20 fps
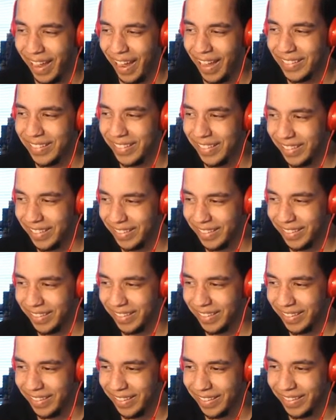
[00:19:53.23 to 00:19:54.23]
Acid?
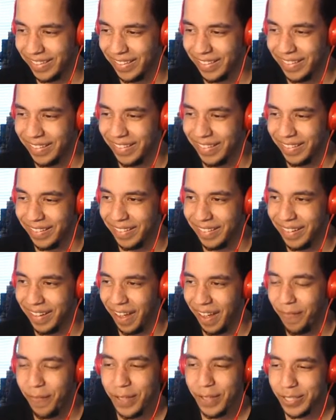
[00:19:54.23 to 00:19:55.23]

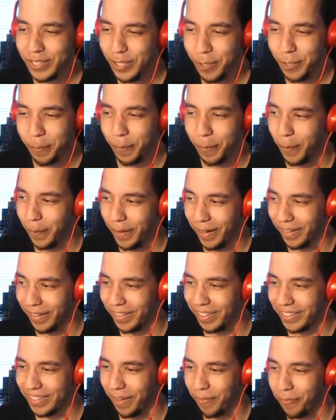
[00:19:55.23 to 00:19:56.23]
I feel super weird
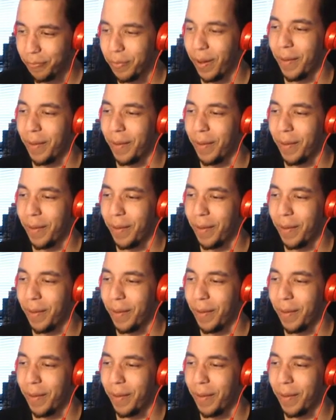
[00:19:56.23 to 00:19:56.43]
because I